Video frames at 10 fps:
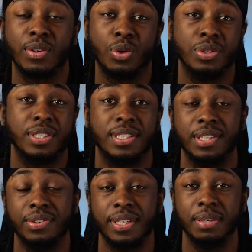
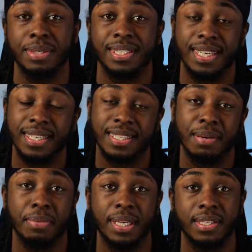Considering the mistakes I
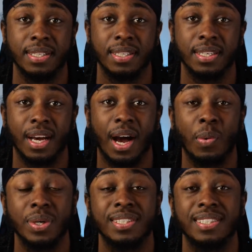made, I
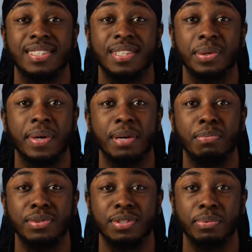was still
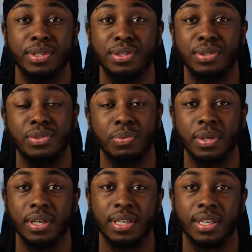able to produce
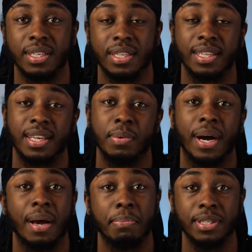work that they were
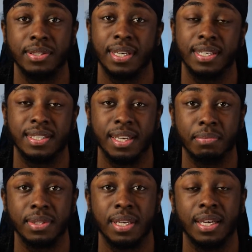happy to
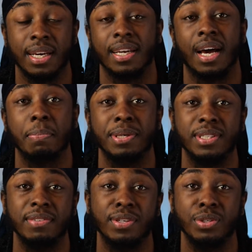accept and happy
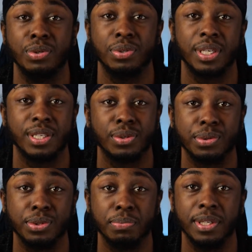to even use on their
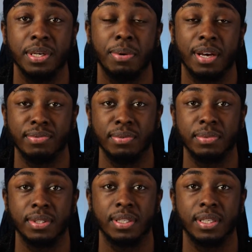social media
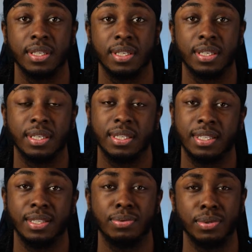platforms.
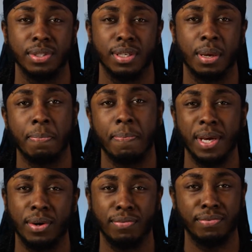This was a big
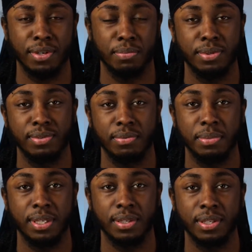confidence boost for me
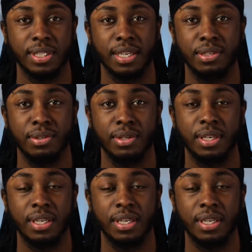because I knew